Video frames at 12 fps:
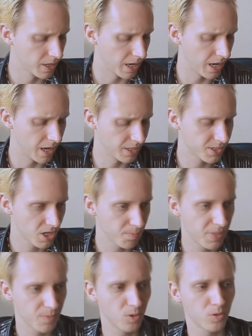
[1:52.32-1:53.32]
And some
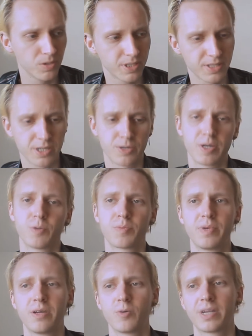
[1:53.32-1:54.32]
people will disagree with
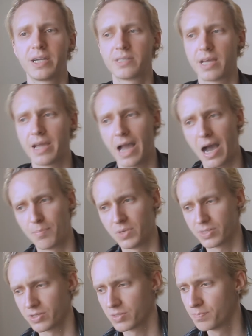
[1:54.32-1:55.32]
me when I say ab
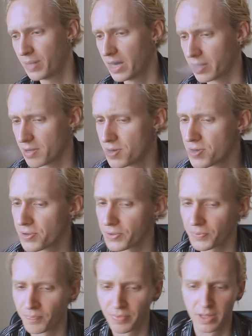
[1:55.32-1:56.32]
muscles, but
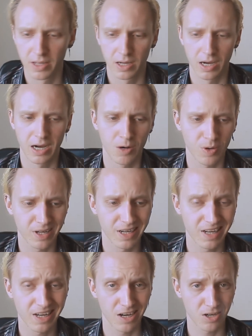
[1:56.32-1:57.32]
I want to
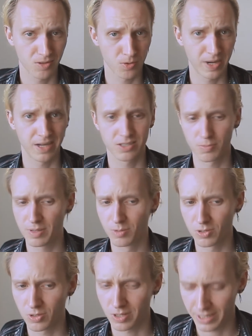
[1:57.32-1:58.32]
get it out of the way so
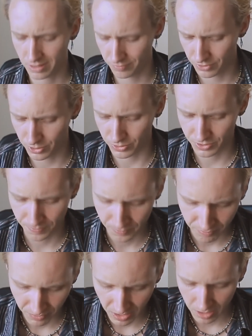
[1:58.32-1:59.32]
people don't get confused.
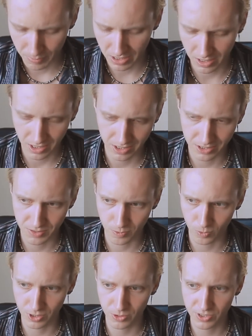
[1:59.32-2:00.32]
Because
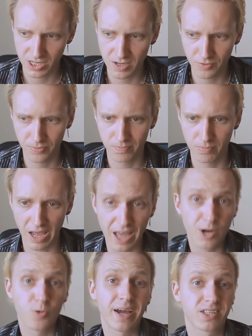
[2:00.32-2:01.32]
when you see
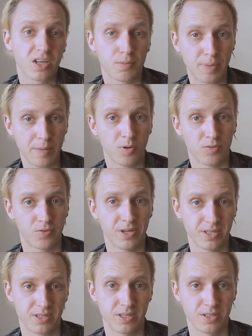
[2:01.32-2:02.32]
anorexic people, for
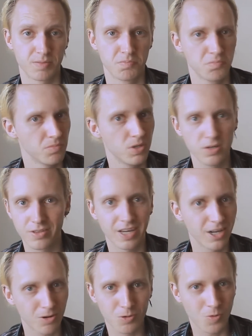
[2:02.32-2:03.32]
instance, they
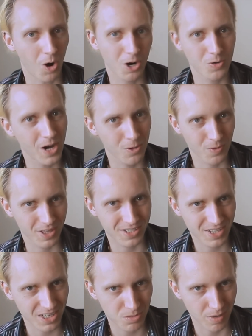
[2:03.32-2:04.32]
don't walk around with a
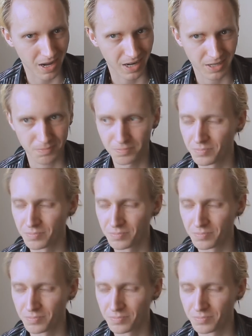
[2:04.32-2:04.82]
six-pack.